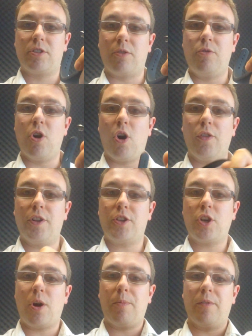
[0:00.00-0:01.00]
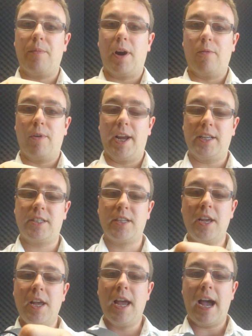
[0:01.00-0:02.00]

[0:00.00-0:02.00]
so not on the top of my wrist,